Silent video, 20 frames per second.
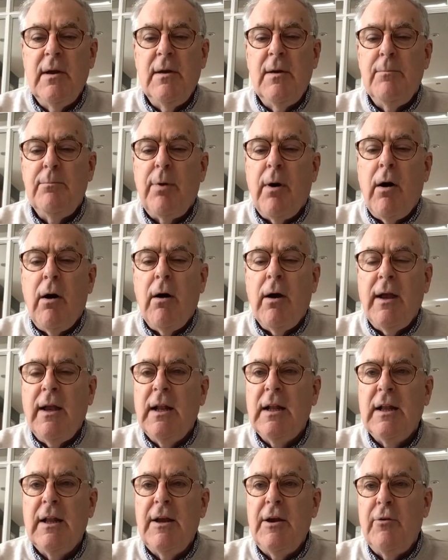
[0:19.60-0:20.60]
by
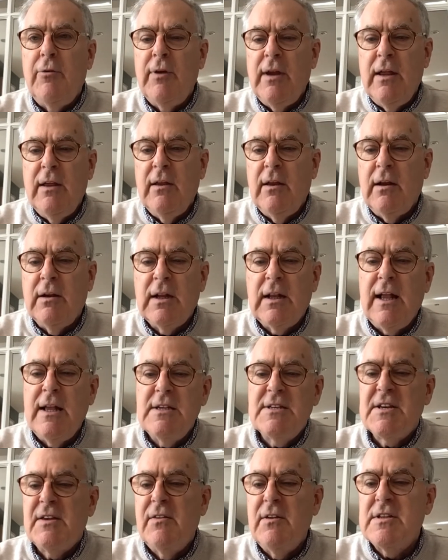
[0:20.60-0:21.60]

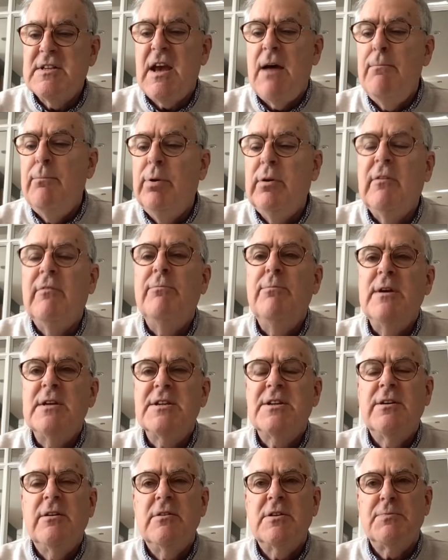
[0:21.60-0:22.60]
cleansing the temple of
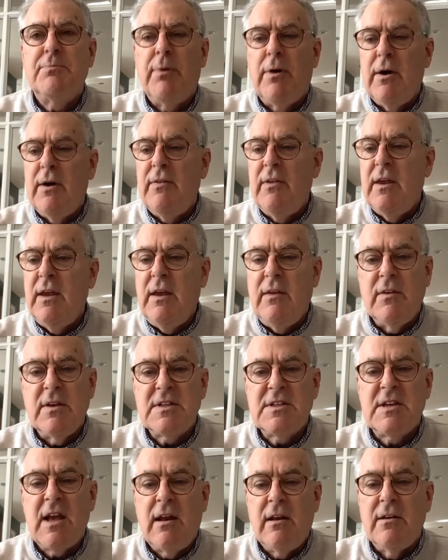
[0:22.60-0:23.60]
misuse by the
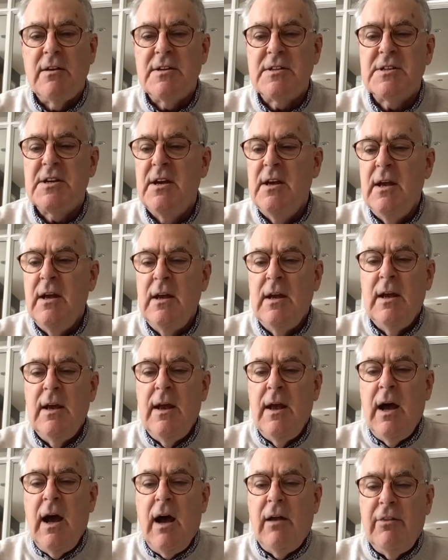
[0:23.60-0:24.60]
sellers
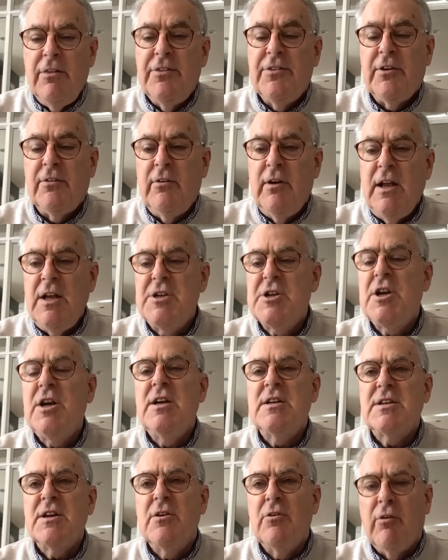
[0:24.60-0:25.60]
and thoroughly
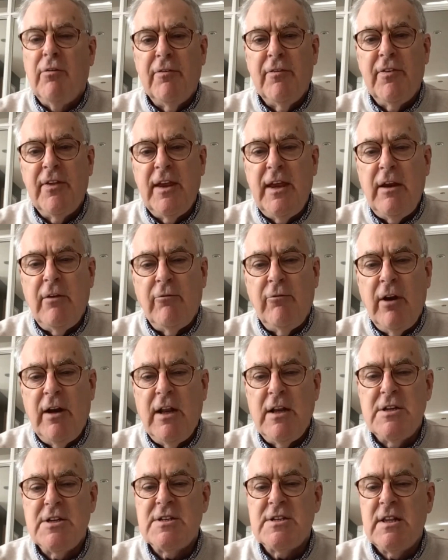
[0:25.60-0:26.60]
cheesing off the
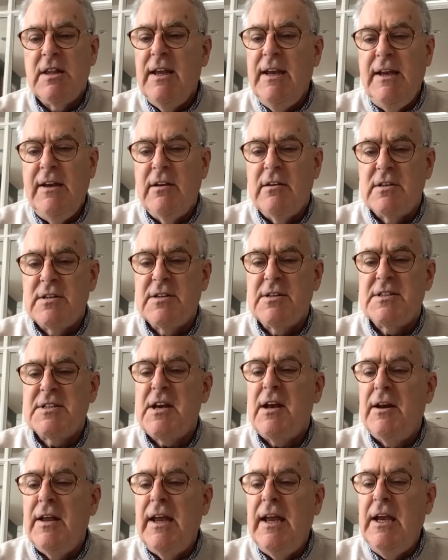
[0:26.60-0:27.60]
religious leaders, the
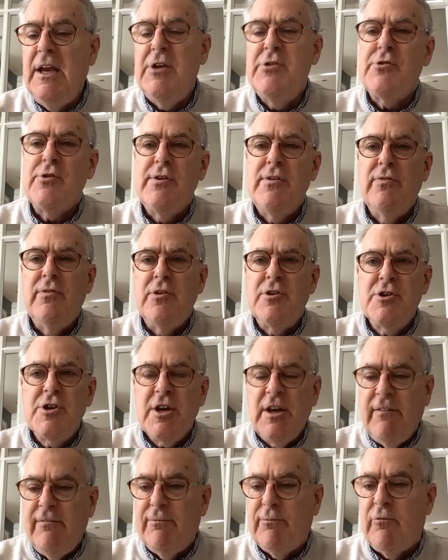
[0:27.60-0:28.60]
Sanhedrin, the
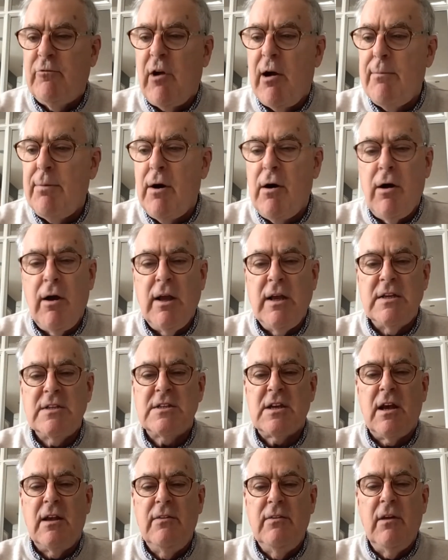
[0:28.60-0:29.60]
chief rabbis
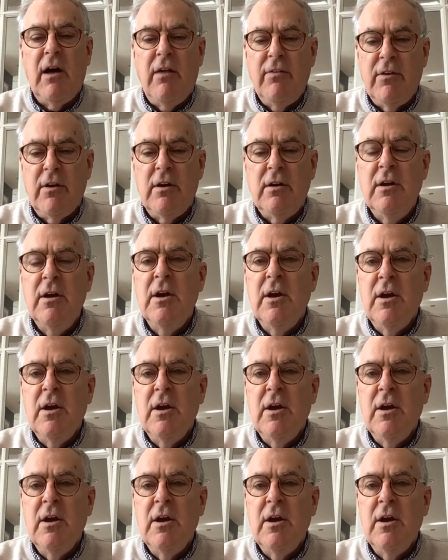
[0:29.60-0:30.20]
and other